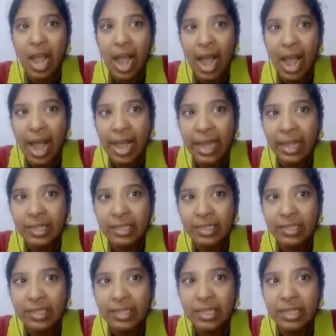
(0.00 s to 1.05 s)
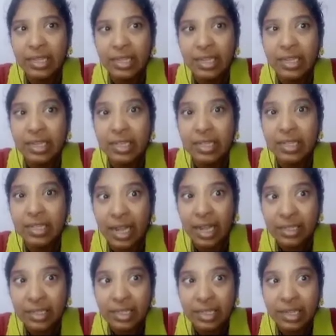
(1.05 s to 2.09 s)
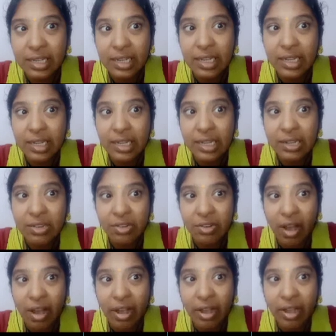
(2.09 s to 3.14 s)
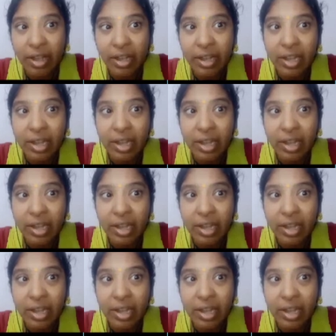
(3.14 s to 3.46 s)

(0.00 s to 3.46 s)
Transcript: eyes, tusk, trunk,